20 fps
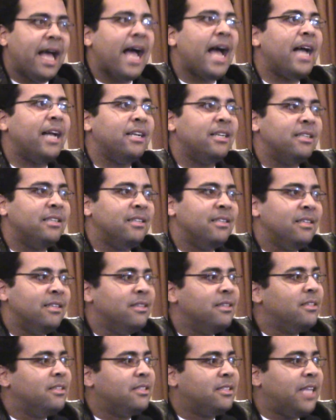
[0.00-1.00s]
that
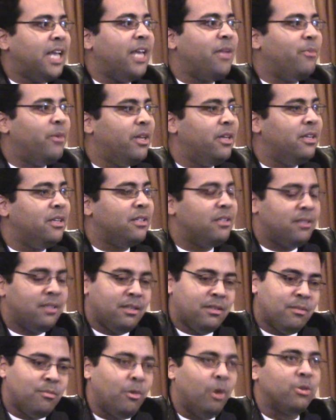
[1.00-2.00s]
statement,
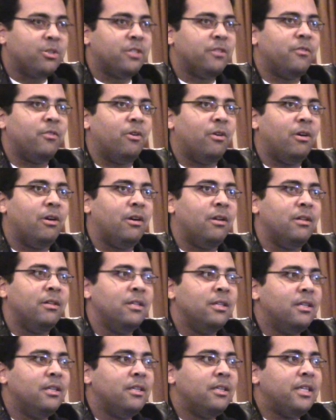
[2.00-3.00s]
most of
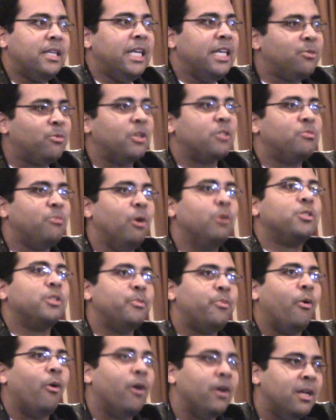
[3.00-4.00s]
all, is what's
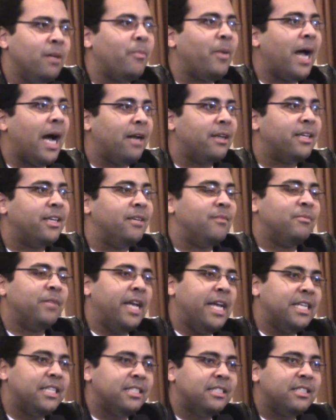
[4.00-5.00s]
most important about him.
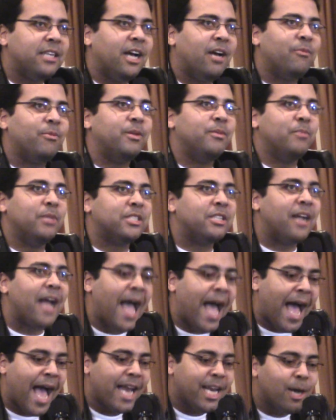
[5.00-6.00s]
Ladies and gentlemen, Mr.
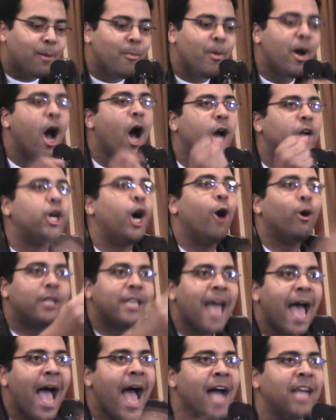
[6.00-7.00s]
Adam
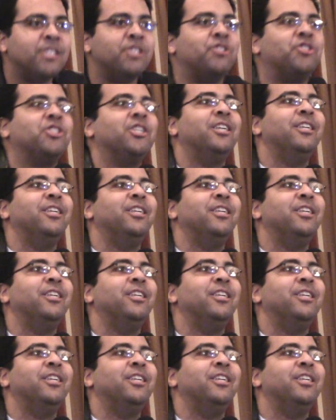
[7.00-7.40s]
Kokesh.